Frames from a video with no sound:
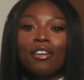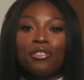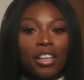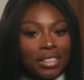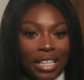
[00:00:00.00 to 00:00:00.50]

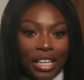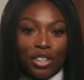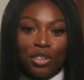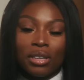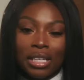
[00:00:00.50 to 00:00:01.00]
Firstly,
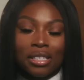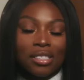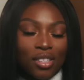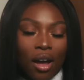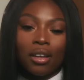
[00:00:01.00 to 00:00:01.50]
you need to
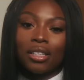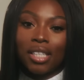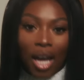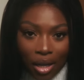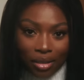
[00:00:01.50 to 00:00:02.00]
start
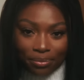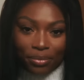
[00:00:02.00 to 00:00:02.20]
young.